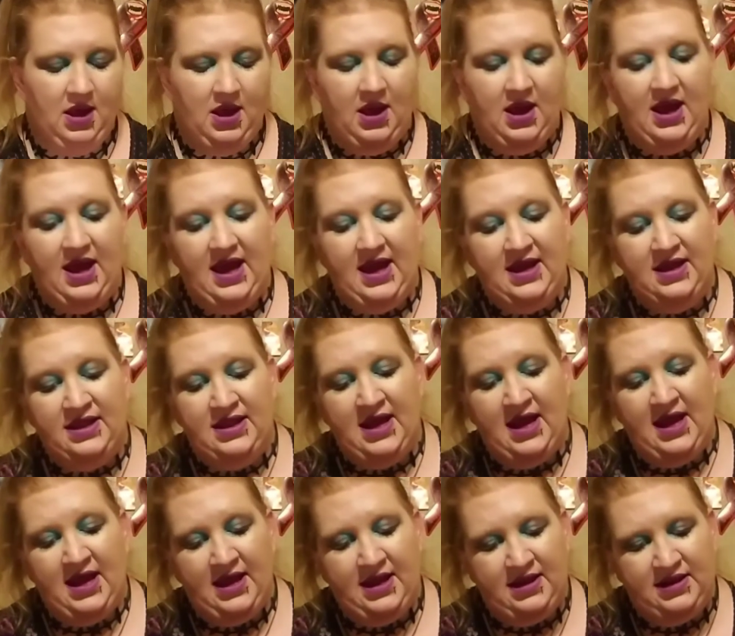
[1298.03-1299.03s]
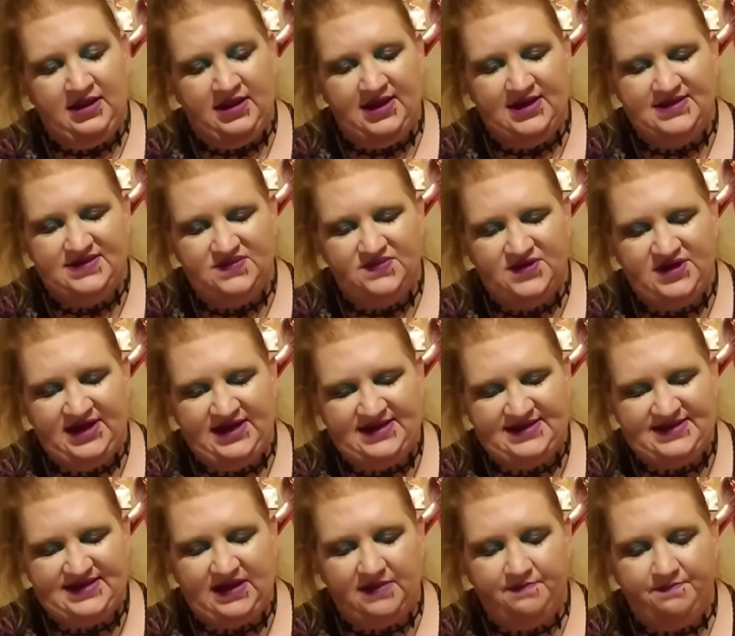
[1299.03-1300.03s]
And then this one is
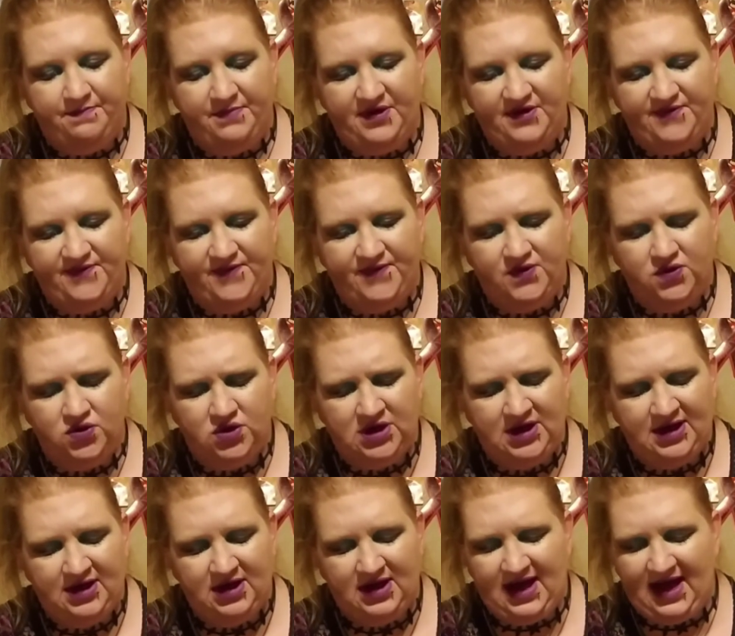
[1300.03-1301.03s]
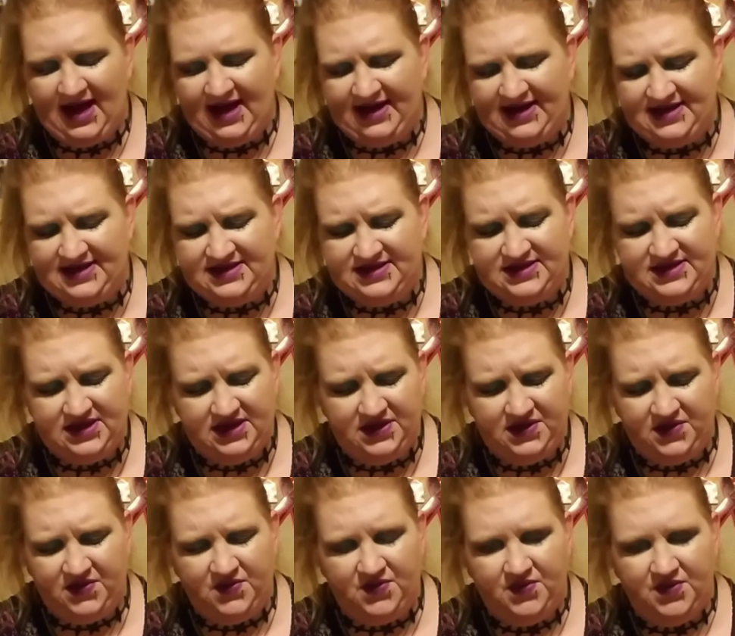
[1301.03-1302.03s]
Before I
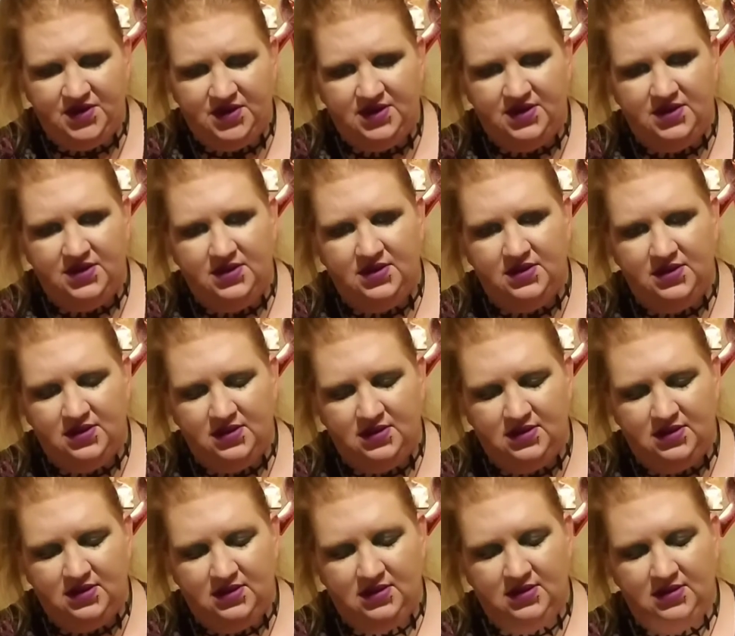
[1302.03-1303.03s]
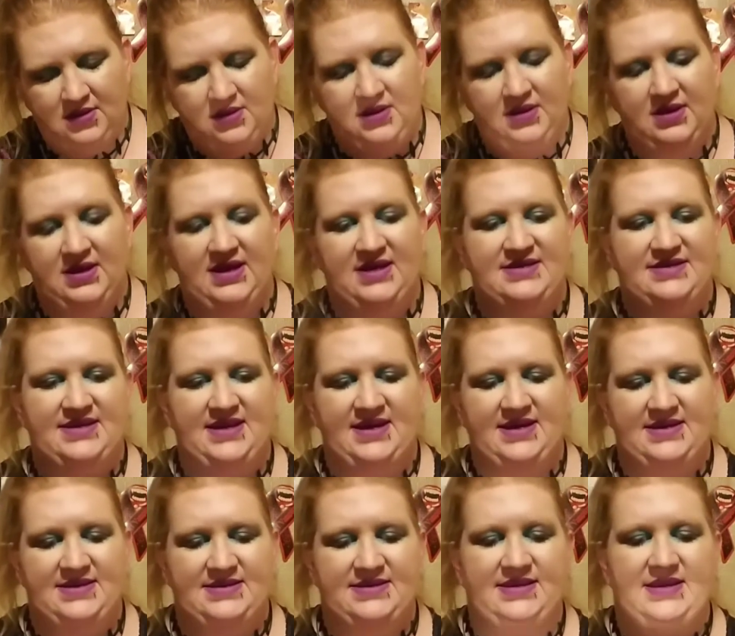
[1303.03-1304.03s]
Do. It
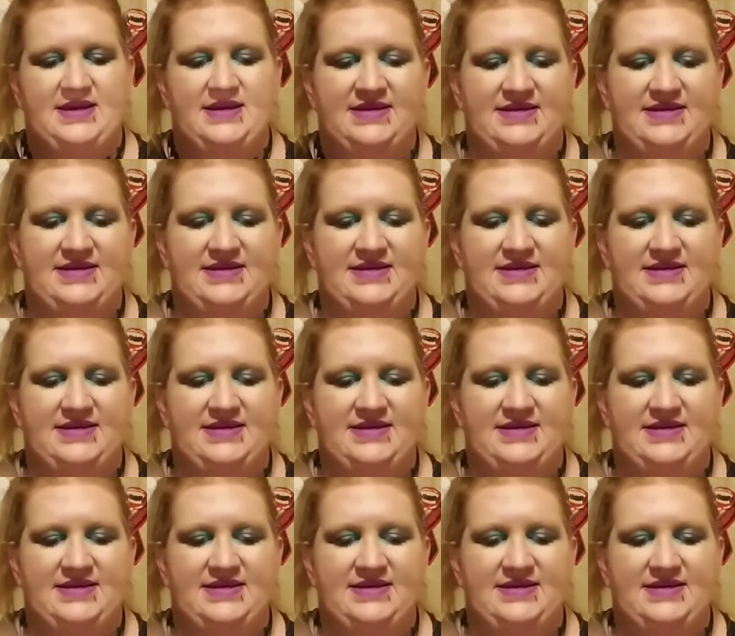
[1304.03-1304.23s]
says, it's a